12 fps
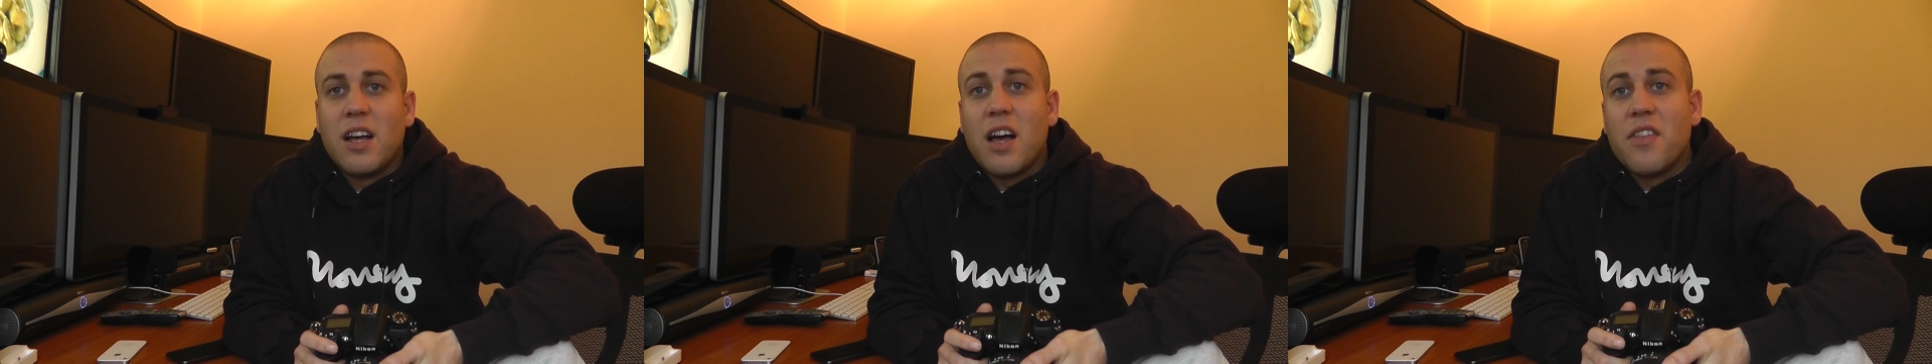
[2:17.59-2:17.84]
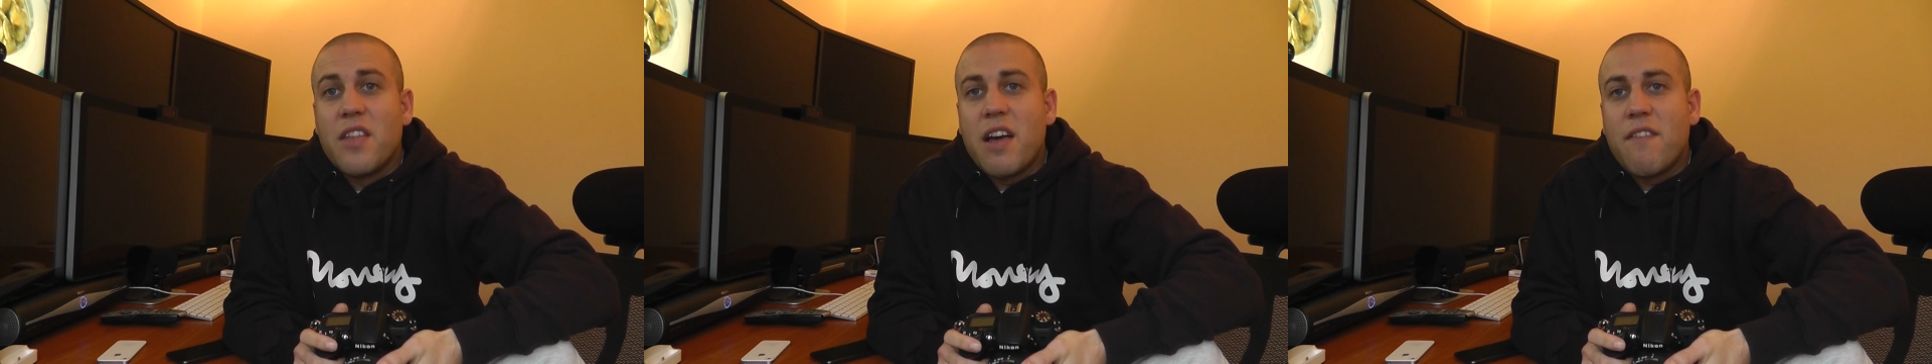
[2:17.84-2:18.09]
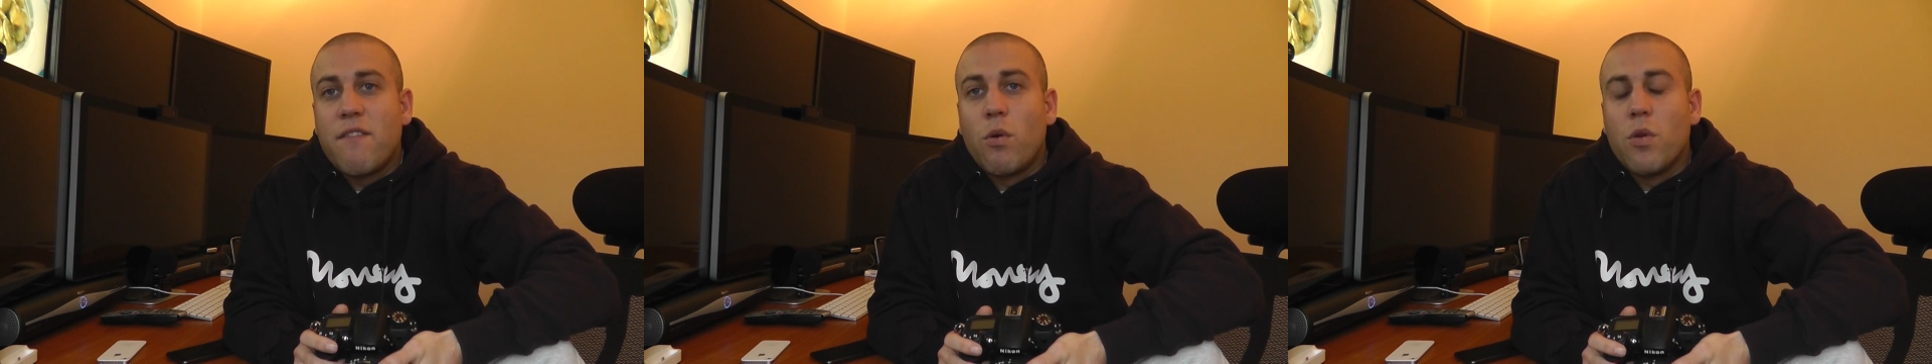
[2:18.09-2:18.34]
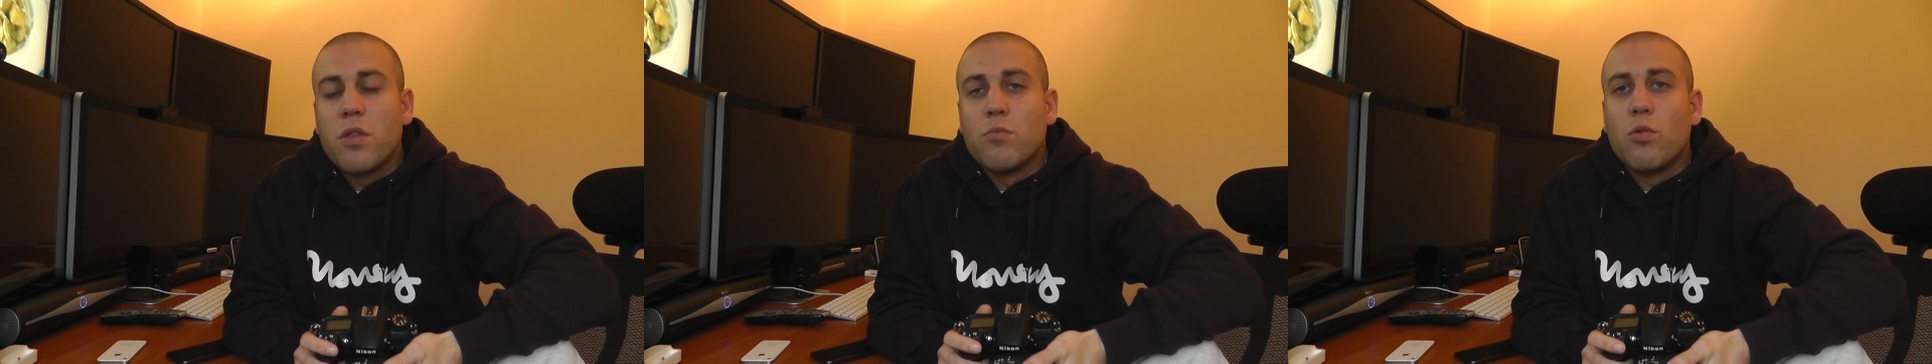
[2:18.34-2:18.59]
and
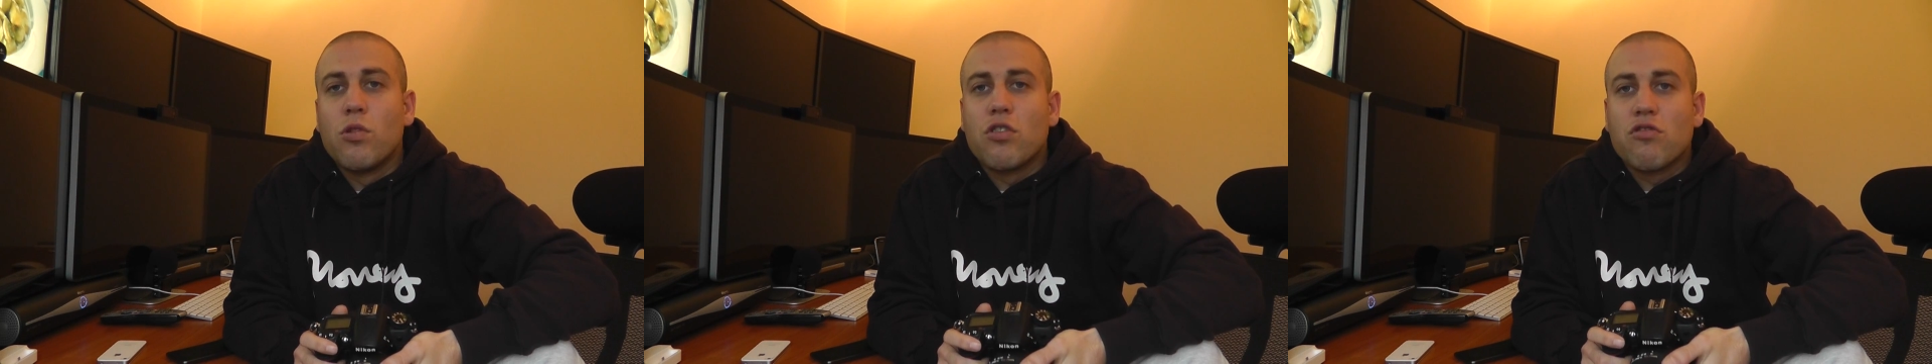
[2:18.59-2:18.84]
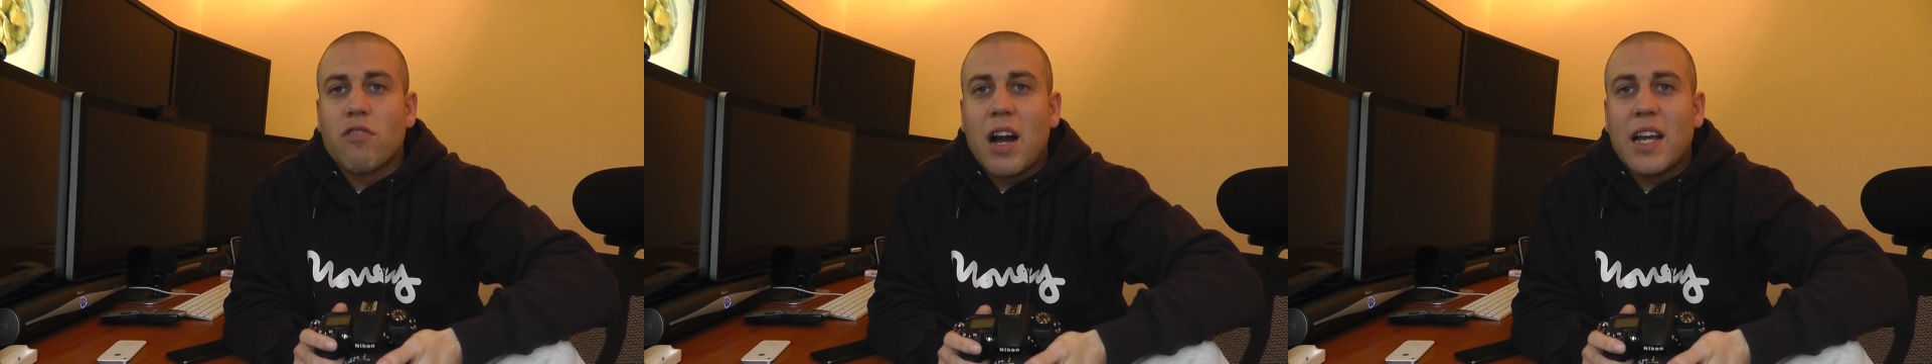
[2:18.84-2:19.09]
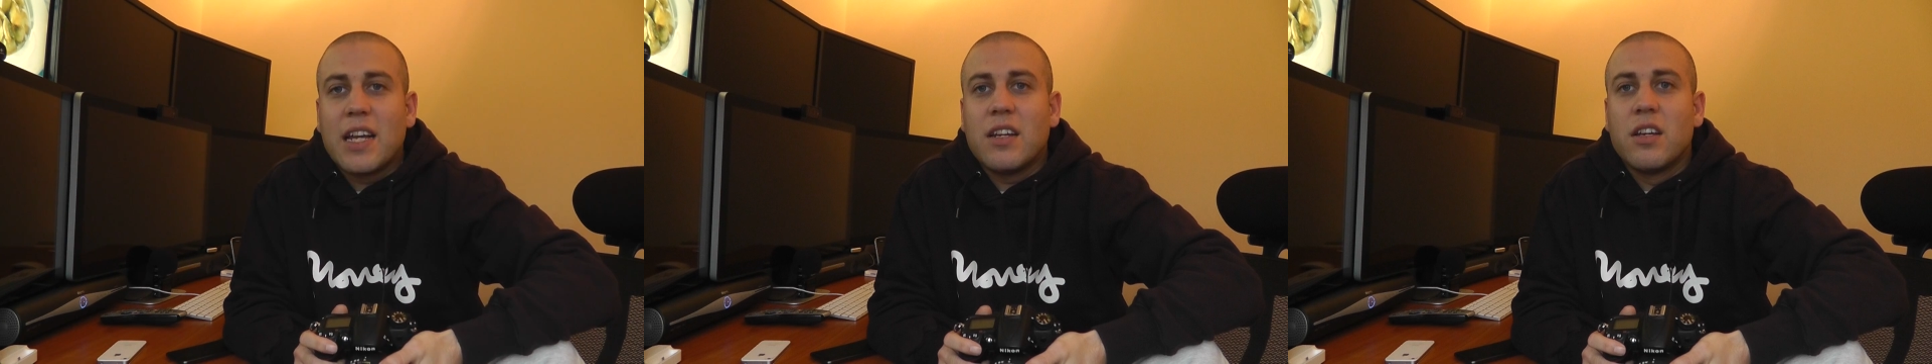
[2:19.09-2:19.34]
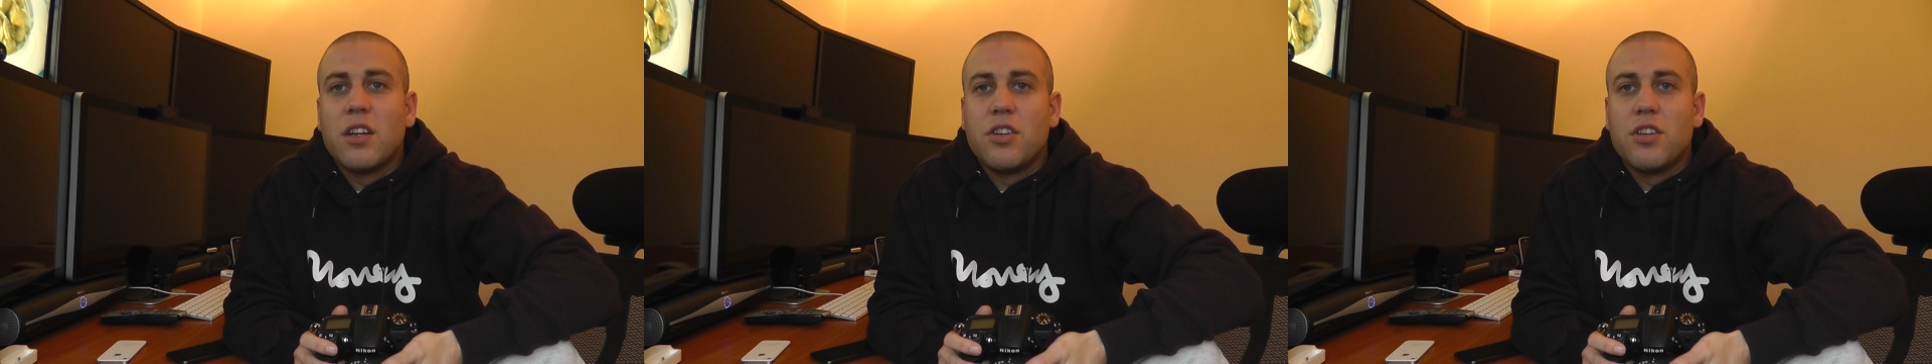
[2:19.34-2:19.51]
therefore the more grain